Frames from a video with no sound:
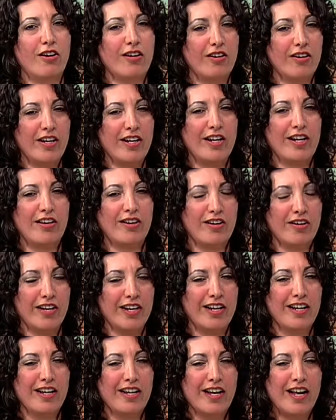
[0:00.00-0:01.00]
right, all right.
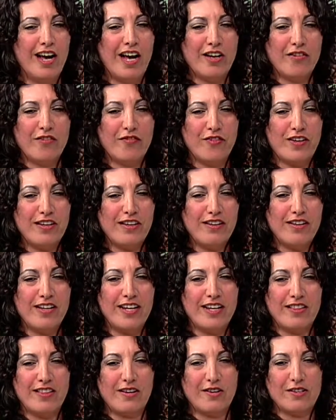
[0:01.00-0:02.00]
I feel
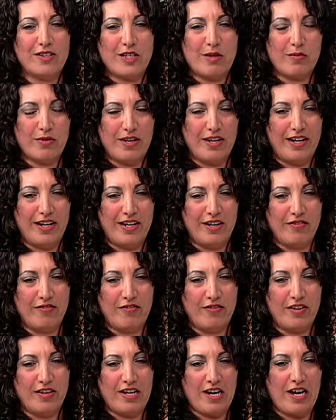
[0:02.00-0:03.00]
like there's some kind of
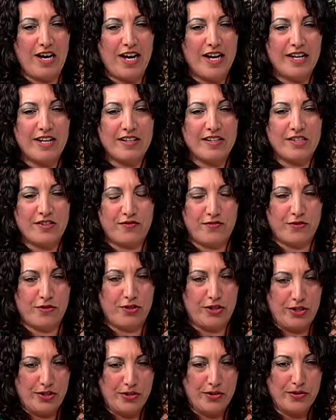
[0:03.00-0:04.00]
guidance for
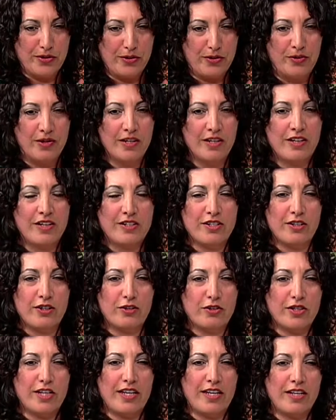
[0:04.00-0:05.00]
you to
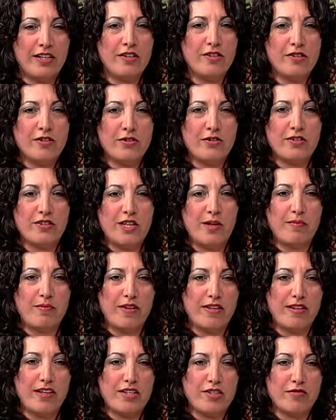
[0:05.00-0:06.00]
look into something
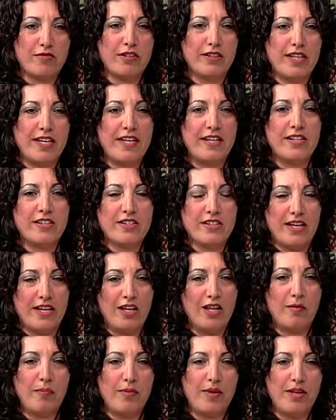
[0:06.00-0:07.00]
that's related to
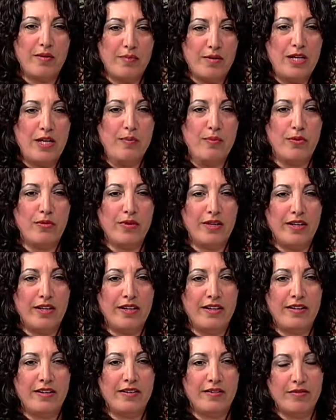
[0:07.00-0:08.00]
helping people
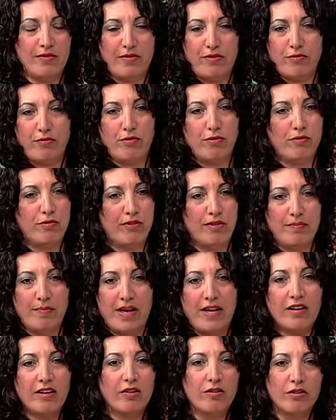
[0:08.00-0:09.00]
in through
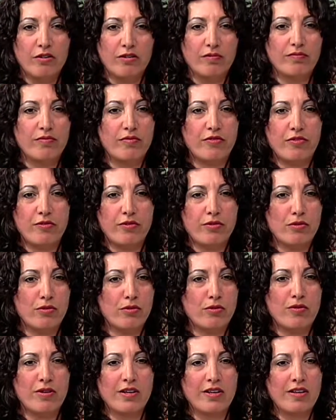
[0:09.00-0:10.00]
medical,
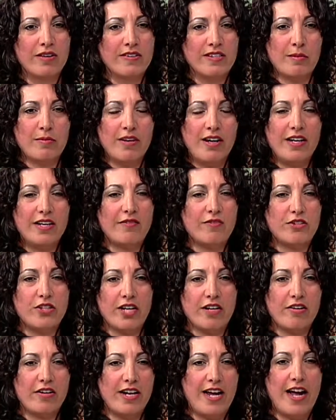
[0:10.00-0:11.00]
through some kind of
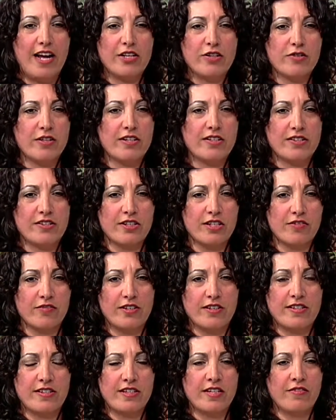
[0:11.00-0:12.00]
geriatric
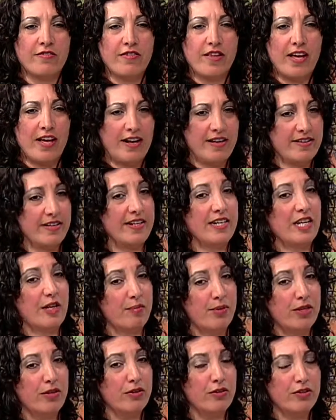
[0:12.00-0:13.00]
service if that has any
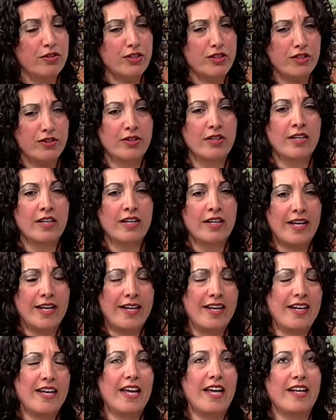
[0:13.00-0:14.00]
appeal to you. And
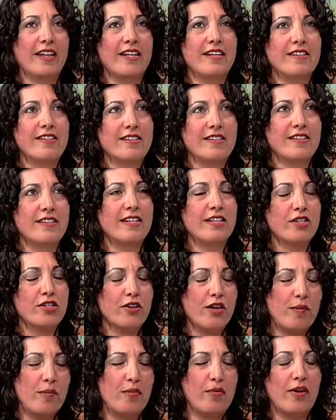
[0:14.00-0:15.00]
again, this is these are
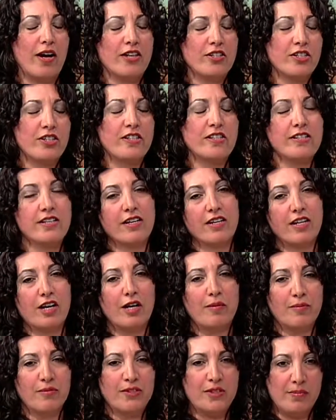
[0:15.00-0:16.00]
impressions that
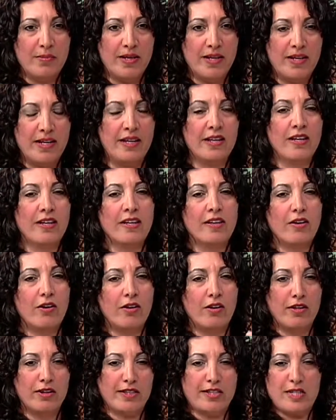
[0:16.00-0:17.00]
come to me
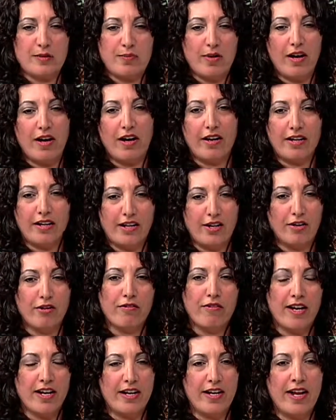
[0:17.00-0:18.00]
on the spot here
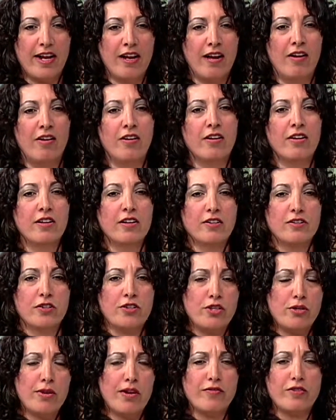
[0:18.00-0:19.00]
right now. So
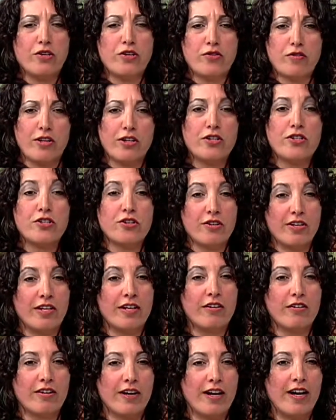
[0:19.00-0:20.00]
you have to trust your
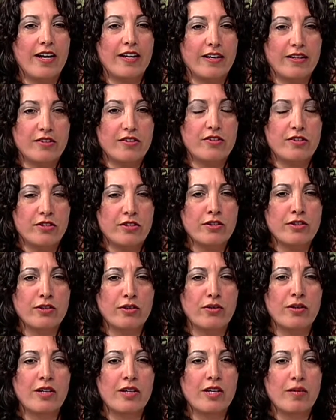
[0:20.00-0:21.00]
inner guidance too.
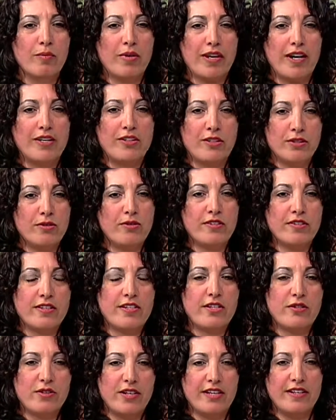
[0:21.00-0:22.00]
But I do see
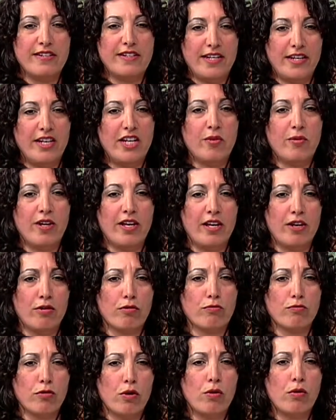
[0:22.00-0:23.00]
you continuing in a
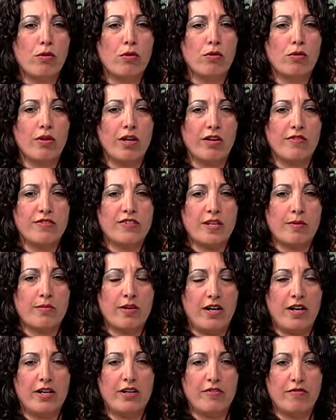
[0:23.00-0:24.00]
role of some
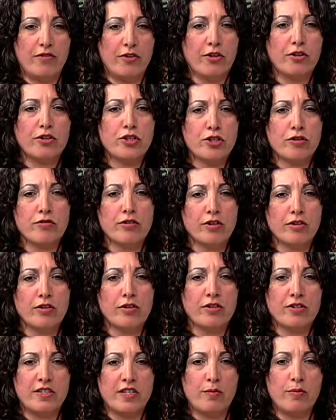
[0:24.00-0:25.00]
kind of nurturer or
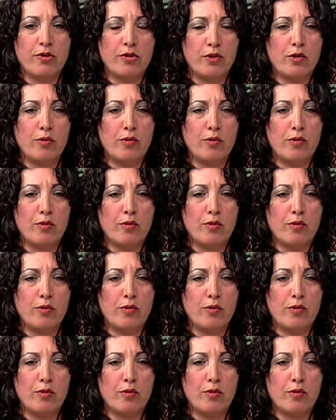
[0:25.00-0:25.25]
someone who